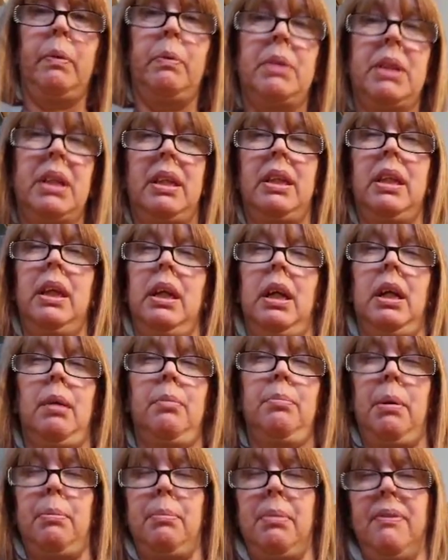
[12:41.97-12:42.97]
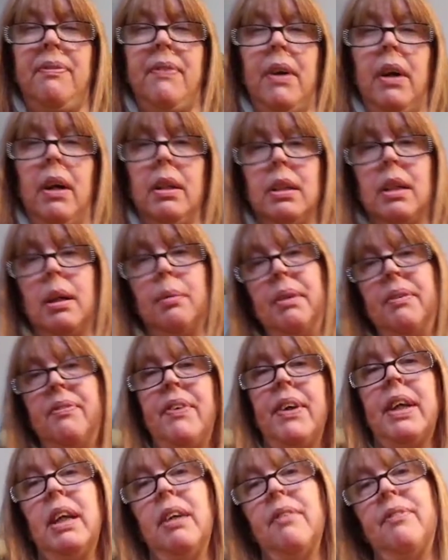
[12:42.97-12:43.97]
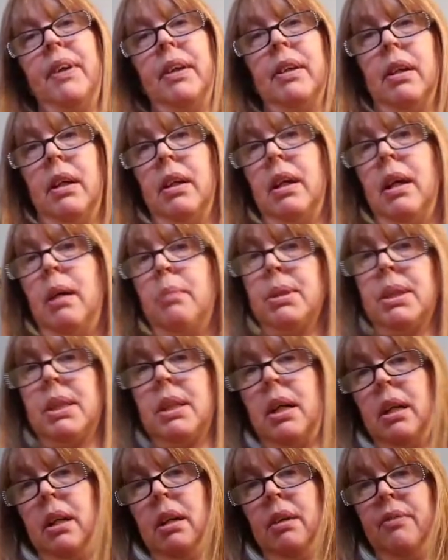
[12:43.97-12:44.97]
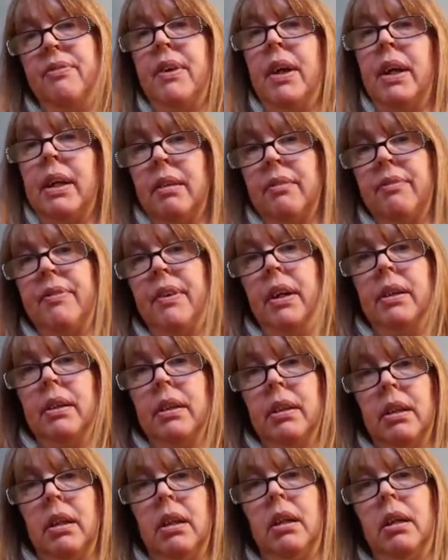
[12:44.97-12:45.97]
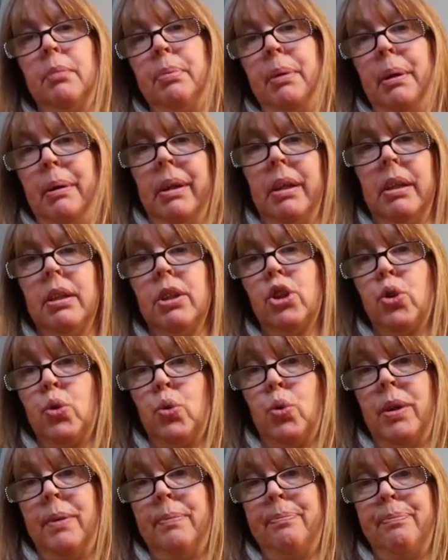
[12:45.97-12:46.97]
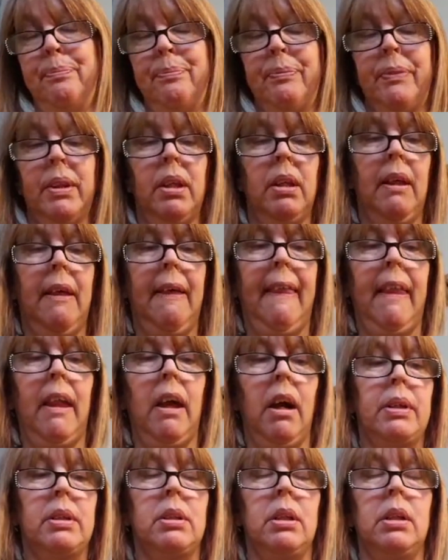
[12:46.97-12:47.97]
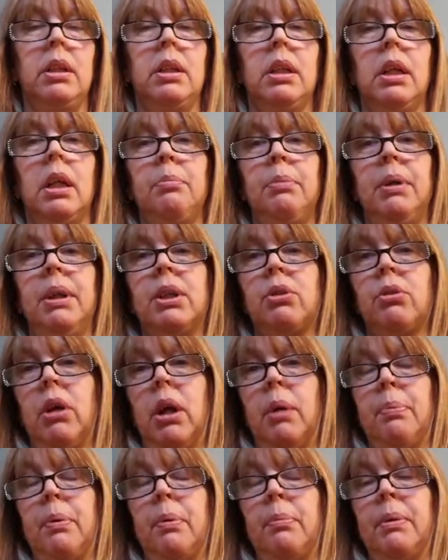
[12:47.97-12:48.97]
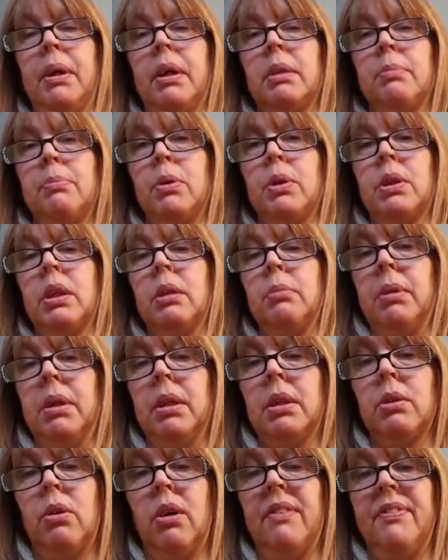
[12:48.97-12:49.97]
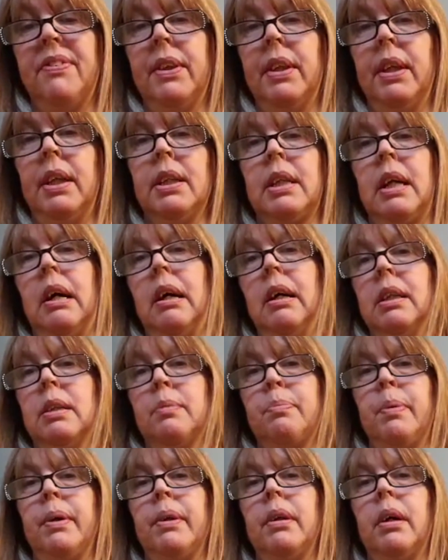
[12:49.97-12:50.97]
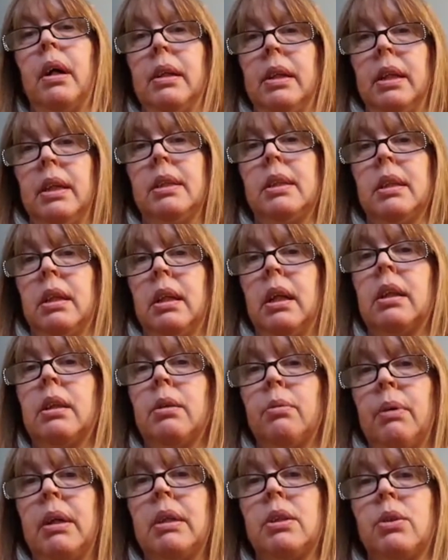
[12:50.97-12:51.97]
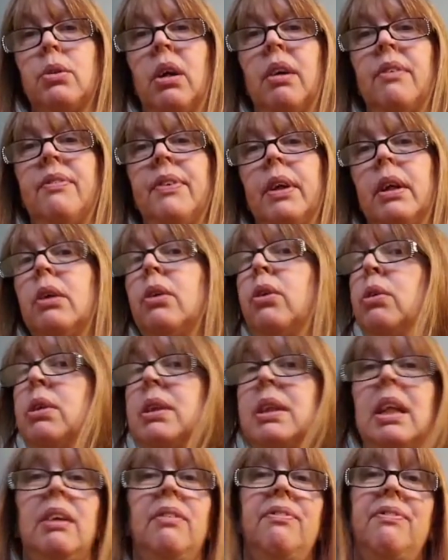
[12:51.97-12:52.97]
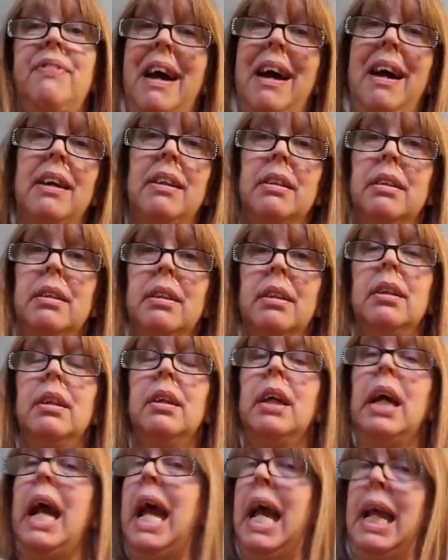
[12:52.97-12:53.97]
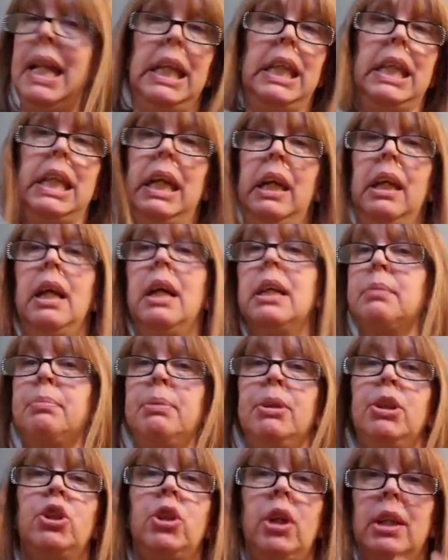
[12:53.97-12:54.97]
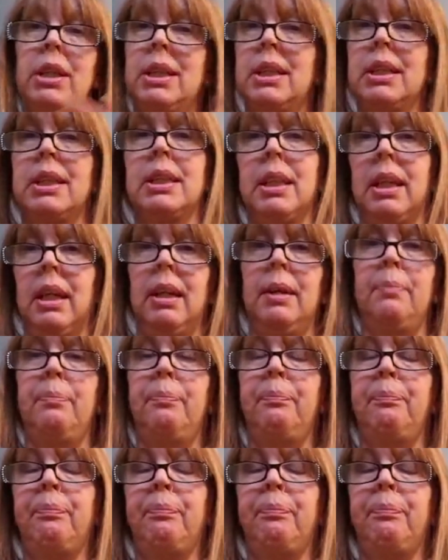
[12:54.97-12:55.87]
which I think I can maybe find. I mean, if I can't find it on Amazon, I can find it probably in the store. So I need to get a meat scraper because most of the meat's off of these hides, but I need to get the rest off. It includes any fat, anything. It has to be just the skin,